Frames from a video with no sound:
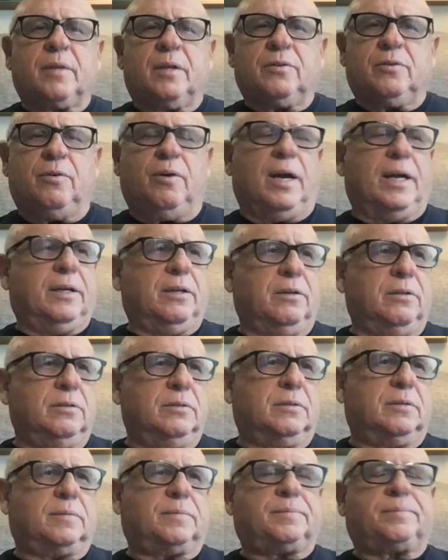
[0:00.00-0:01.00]
So I
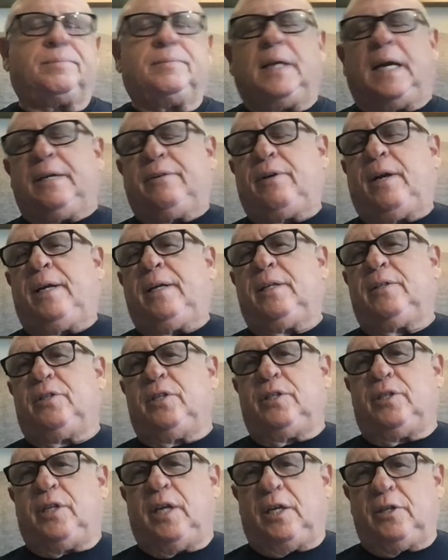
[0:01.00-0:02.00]
try not
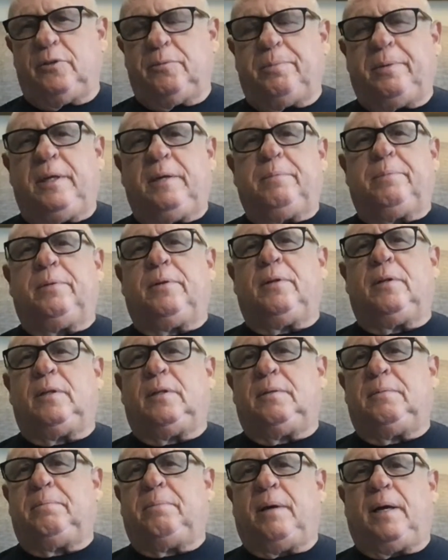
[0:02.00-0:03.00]
to judge people